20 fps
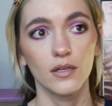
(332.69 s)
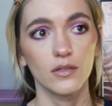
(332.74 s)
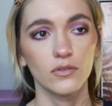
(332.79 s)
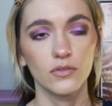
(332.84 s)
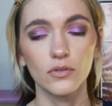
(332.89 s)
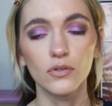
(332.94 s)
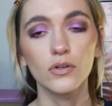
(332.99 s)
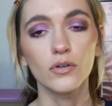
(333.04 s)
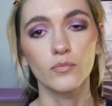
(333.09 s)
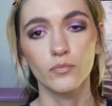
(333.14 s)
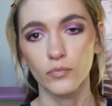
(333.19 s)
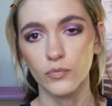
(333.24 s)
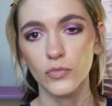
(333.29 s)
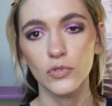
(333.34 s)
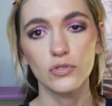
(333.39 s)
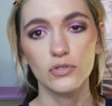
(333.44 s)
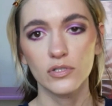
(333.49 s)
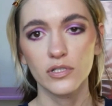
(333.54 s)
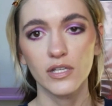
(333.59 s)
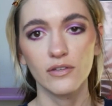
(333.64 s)
you can
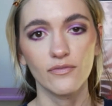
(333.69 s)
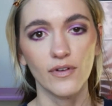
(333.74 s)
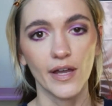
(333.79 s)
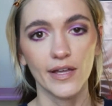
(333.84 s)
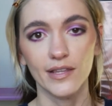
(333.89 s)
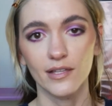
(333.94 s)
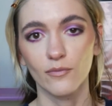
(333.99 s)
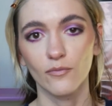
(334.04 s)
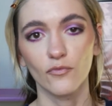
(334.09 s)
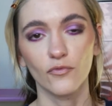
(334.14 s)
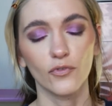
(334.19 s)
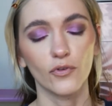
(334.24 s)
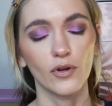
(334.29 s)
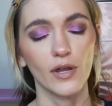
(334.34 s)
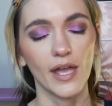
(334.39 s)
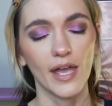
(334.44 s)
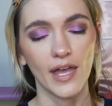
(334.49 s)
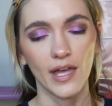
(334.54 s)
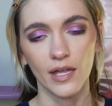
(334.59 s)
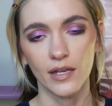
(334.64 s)
usually find them
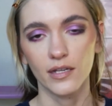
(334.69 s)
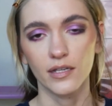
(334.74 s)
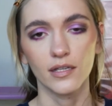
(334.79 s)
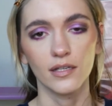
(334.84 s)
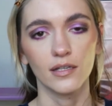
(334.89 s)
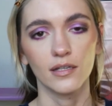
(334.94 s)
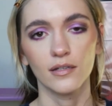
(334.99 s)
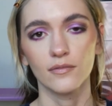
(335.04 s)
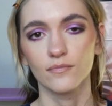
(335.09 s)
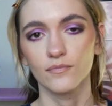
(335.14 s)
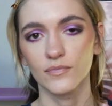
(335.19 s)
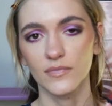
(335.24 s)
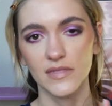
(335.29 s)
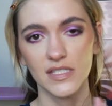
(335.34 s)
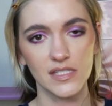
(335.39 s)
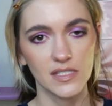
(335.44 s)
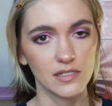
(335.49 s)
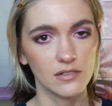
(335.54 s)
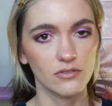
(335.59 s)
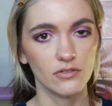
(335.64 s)
for any
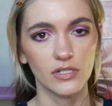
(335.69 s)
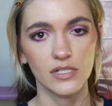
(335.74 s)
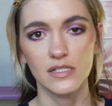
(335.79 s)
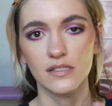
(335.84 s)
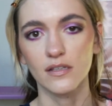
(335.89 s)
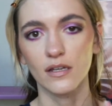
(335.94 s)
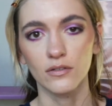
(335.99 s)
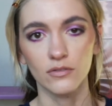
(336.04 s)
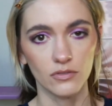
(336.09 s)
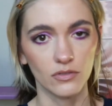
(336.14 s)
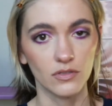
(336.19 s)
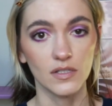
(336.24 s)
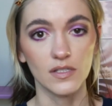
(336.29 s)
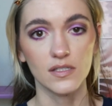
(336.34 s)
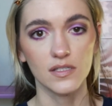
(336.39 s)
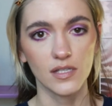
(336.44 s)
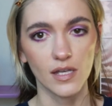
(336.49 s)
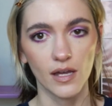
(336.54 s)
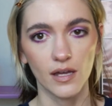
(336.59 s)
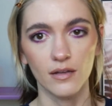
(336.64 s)
series under the
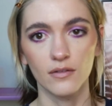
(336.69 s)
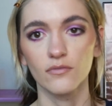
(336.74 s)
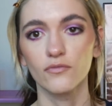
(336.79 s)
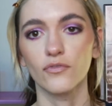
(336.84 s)
sun,